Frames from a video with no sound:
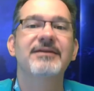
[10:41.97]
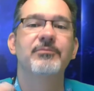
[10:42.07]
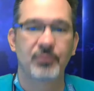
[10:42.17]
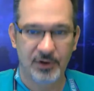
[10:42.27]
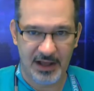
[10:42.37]

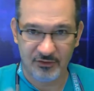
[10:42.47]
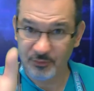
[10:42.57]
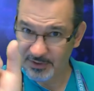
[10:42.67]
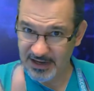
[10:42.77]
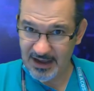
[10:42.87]
pronounced
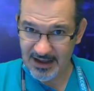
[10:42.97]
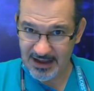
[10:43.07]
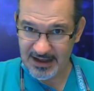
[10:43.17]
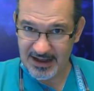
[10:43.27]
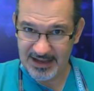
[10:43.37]
with an
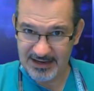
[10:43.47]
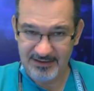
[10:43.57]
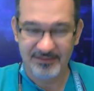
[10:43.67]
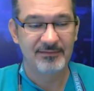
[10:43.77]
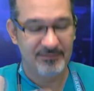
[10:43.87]
I.
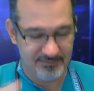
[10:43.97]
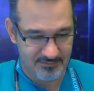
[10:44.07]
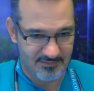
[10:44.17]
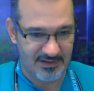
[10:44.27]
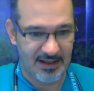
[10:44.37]

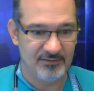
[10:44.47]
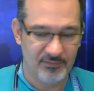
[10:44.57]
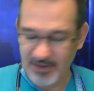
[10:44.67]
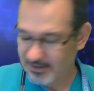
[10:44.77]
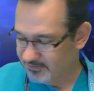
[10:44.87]

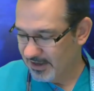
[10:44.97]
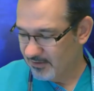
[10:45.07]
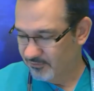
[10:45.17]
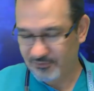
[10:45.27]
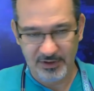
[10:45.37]
That
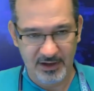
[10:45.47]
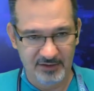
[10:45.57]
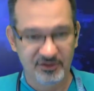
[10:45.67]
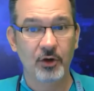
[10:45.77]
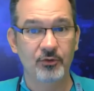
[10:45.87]

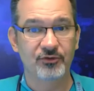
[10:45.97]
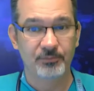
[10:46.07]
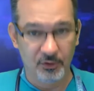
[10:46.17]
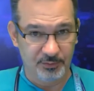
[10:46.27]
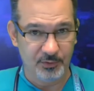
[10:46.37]
denotes
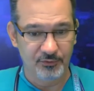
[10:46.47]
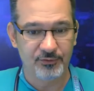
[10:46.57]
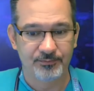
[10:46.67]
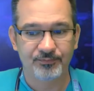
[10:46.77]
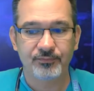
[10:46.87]
multiples.
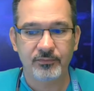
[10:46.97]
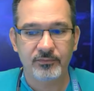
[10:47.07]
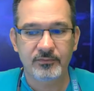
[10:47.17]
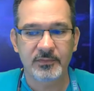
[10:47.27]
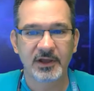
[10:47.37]

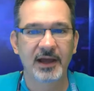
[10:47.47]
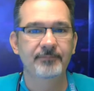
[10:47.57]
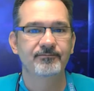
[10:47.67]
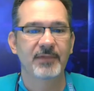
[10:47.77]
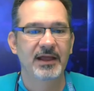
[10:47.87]
Okay.
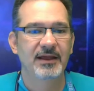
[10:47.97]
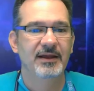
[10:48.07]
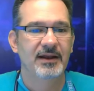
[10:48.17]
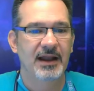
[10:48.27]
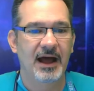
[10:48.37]

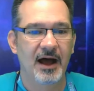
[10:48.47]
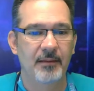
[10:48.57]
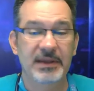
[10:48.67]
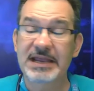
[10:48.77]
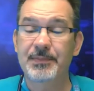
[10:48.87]

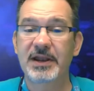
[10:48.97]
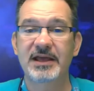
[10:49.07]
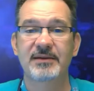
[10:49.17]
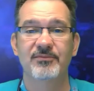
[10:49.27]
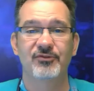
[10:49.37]

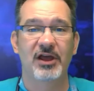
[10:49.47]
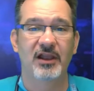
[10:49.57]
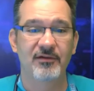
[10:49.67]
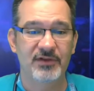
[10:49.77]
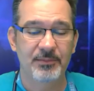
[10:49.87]
Eponyms. I
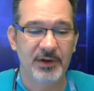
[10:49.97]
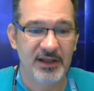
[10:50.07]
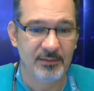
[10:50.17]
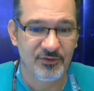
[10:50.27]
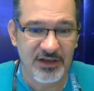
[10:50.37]
love
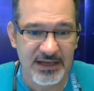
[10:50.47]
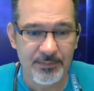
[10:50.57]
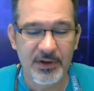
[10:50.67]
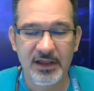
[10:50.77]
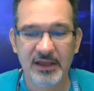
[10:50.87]
eponyms.
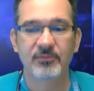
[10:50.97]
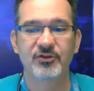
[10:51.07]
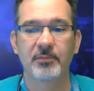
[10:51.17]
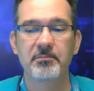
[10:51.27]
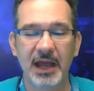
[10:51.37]
Eponyms
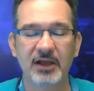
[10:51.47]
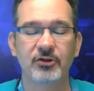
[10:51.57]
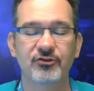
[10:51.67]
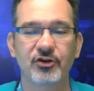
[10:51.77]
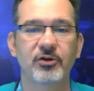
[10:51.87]
are medical
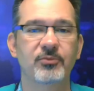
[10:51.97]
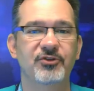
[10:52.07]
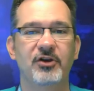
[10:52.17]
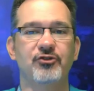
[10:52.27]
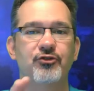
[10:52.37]
terms
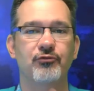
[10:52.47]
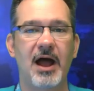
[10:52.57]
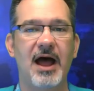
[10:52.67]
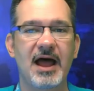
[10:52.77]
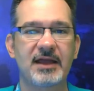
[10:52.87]
that are
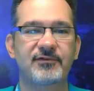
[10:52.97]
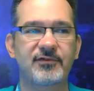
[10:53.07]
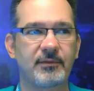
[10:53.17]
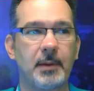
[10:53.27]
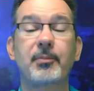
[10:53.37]
derived
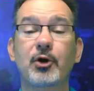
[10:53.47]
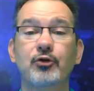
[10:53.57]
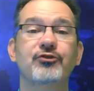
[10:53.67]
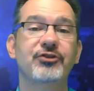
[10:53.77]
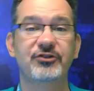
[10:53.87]
from a
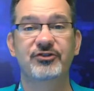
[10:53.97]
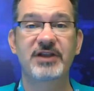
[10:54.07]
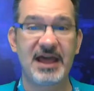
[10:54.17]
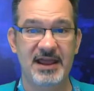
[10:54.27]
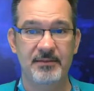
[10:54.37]
person's
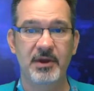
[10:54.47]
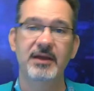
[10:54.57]
name.